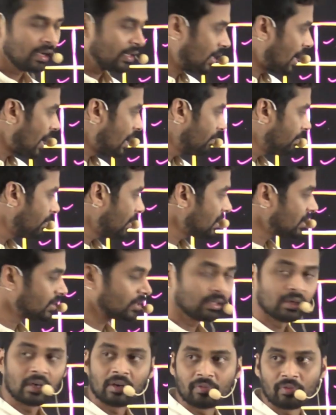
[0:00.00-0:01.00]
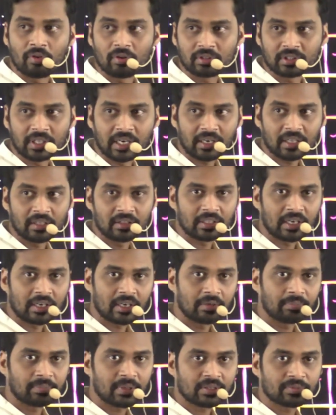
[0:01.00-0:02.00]
9 plus 4, 13.
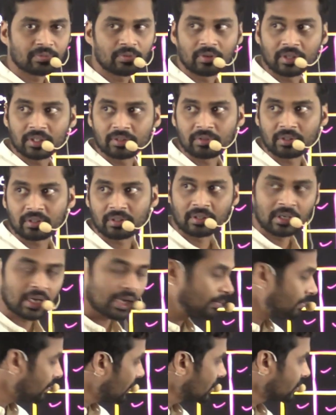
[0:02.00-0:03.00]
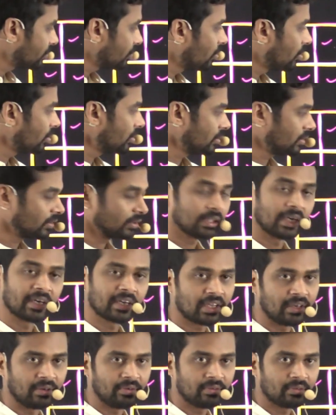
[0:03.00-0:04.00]
13 plus 4 is what? 9 plus 4,
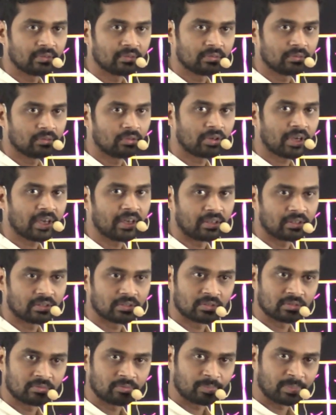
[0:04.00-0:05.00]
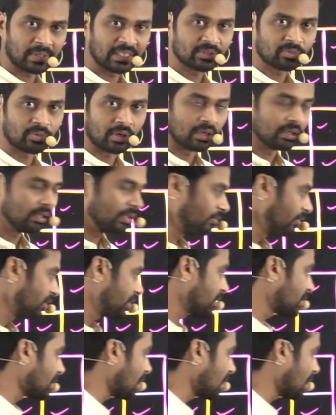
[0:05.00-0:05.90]
13. Okay. Plus 1, which is